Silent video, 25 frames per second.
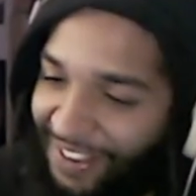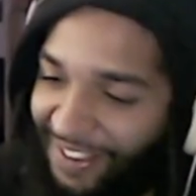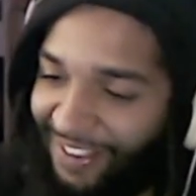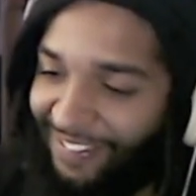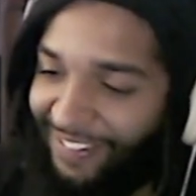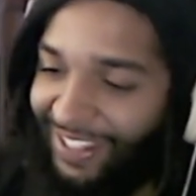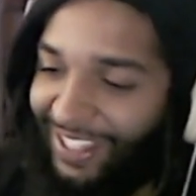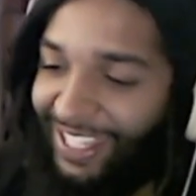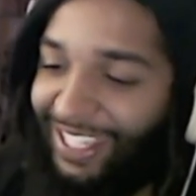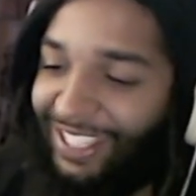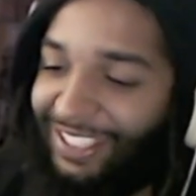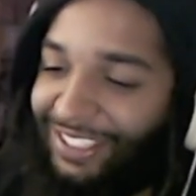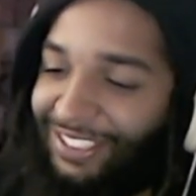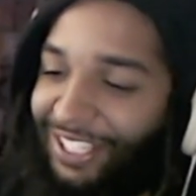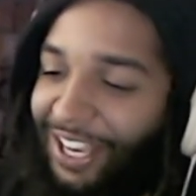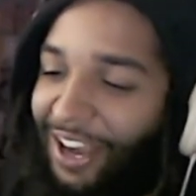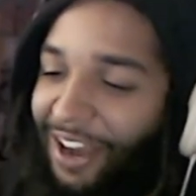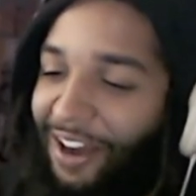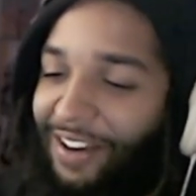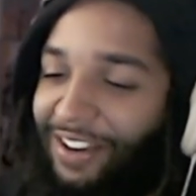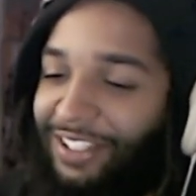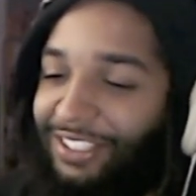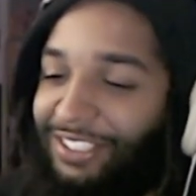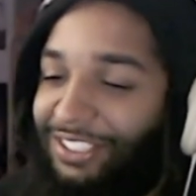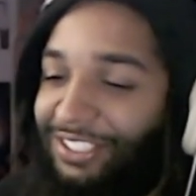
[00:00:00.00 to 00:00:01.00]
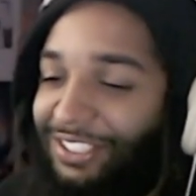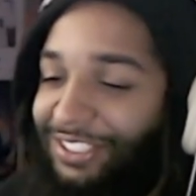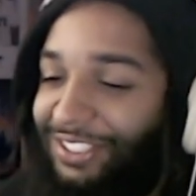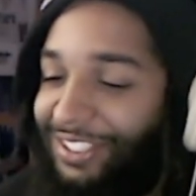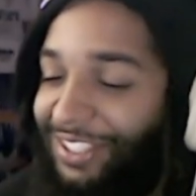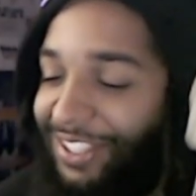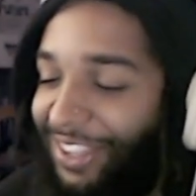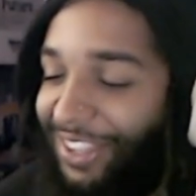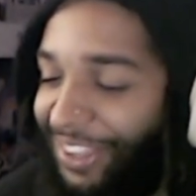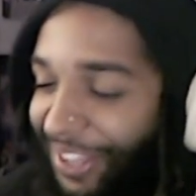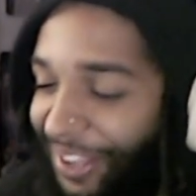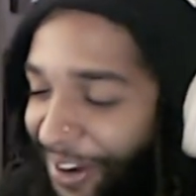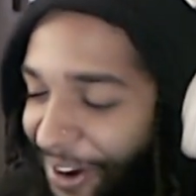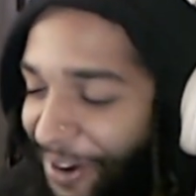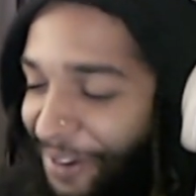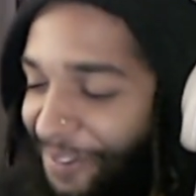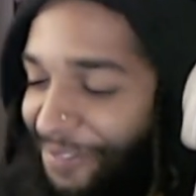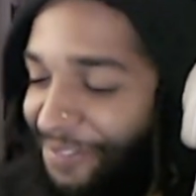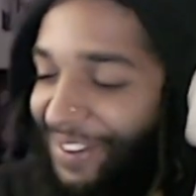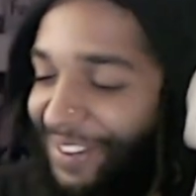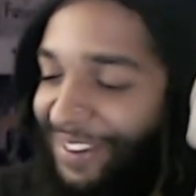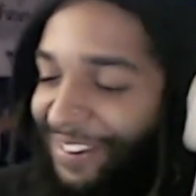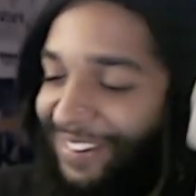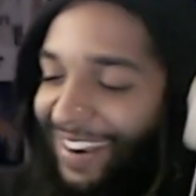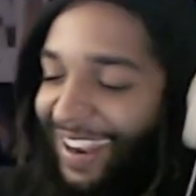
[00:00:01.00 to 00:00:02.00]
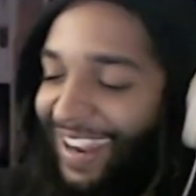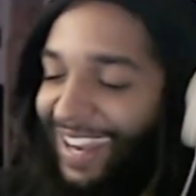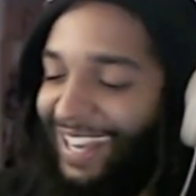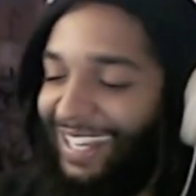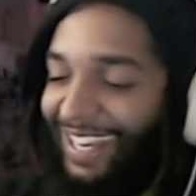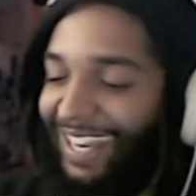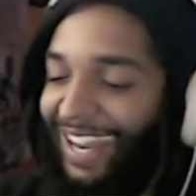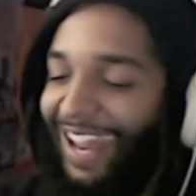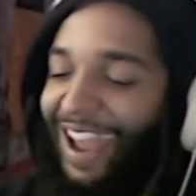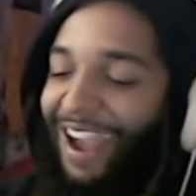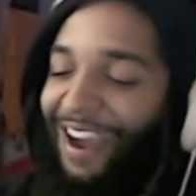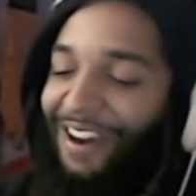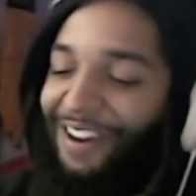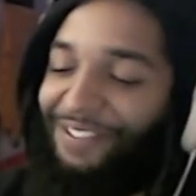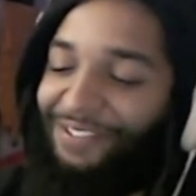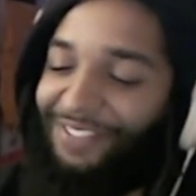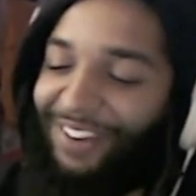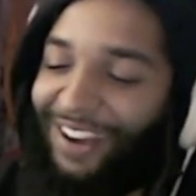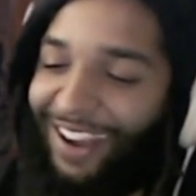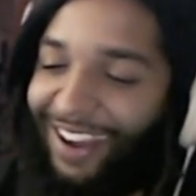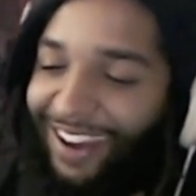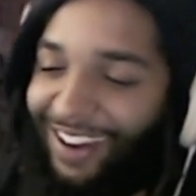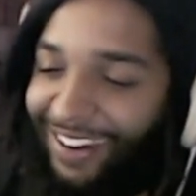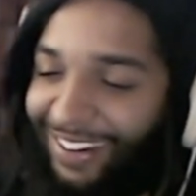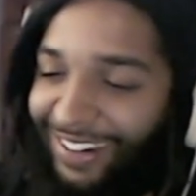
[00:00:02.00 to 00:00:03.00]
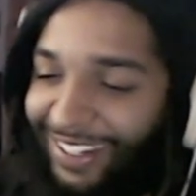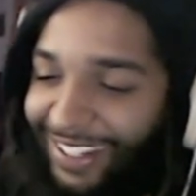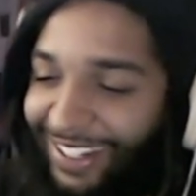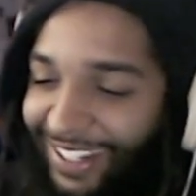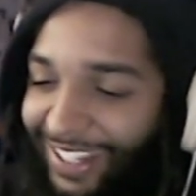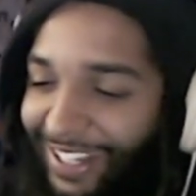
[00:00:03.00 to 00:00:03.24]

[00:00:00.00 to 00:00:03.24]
He's going stupid right now, bro.